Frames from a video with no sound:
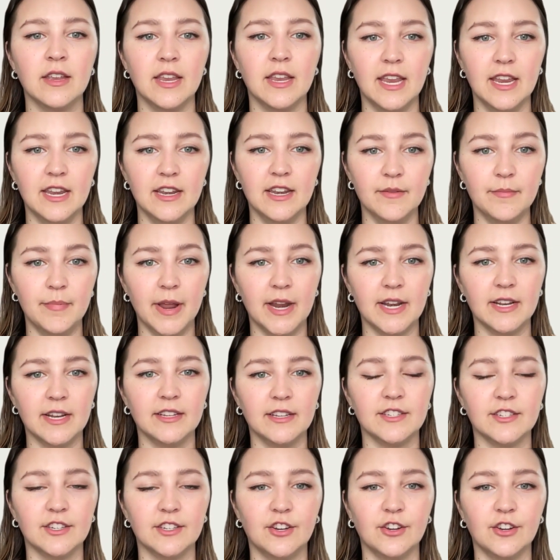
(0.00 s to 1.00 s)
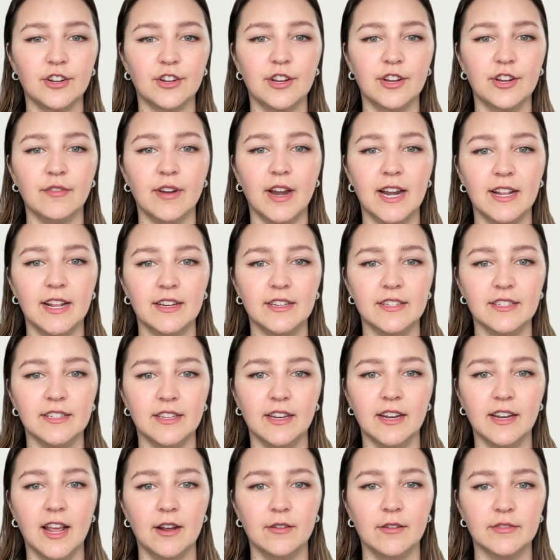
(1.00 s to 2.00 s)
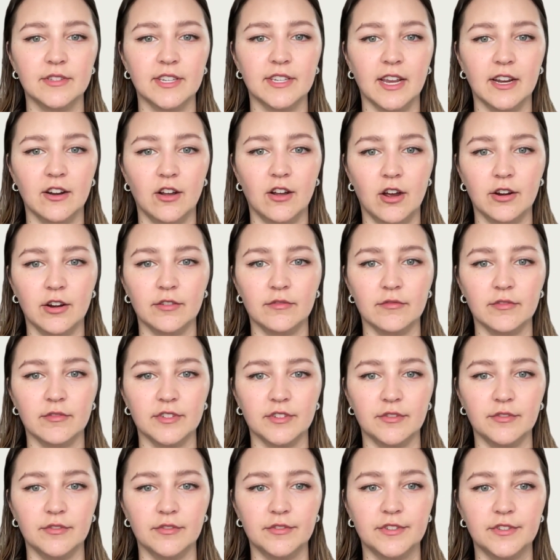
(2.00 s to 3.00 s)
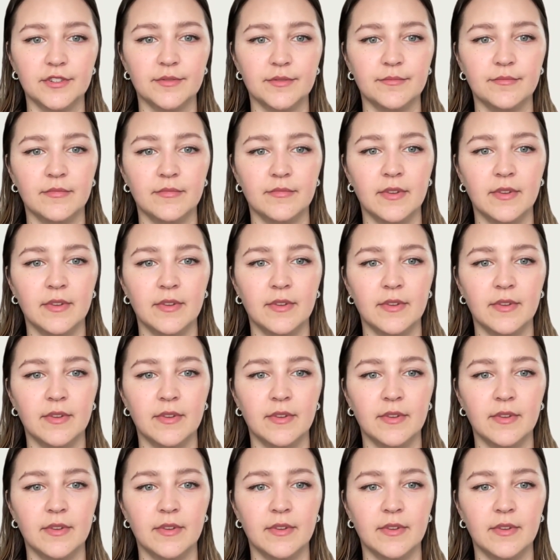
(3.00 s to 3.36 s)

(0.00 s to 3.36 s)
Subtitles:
Independent security ratings and outside audit results.